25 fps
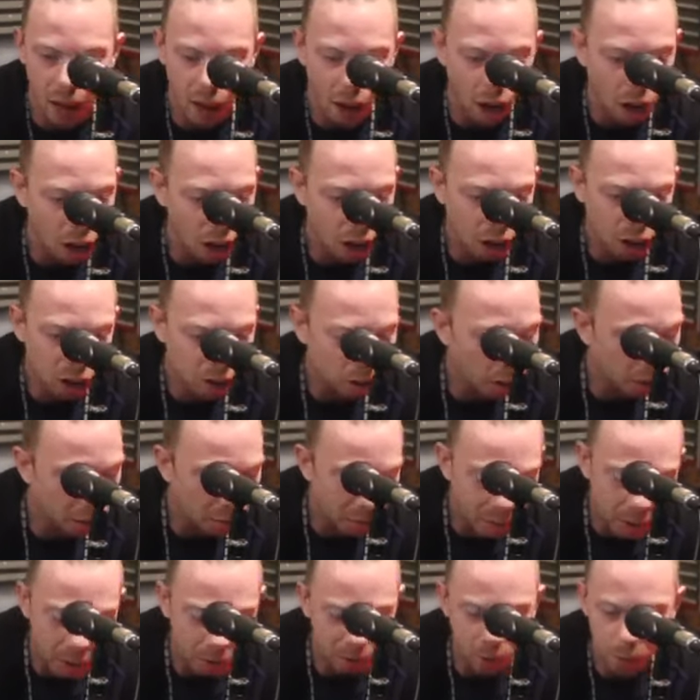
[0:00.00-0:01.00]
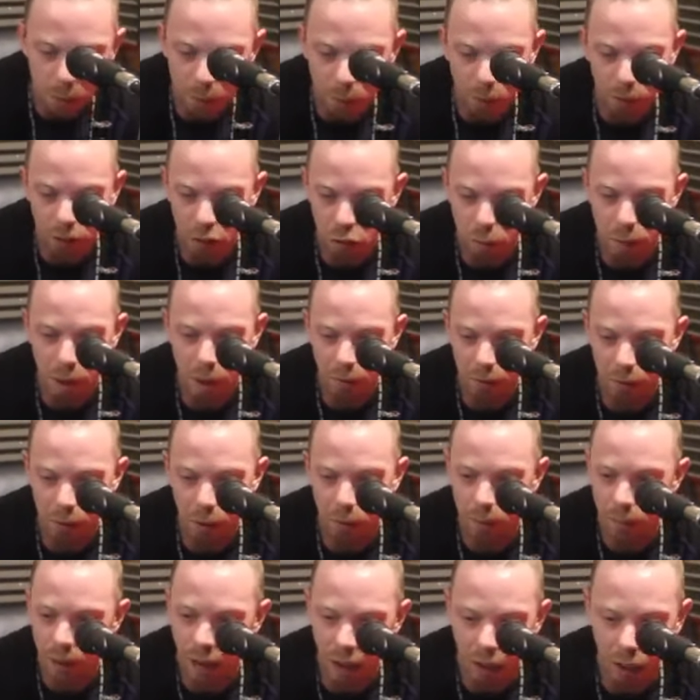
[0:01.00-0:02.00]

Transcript: Like, I have nothing but respect for him.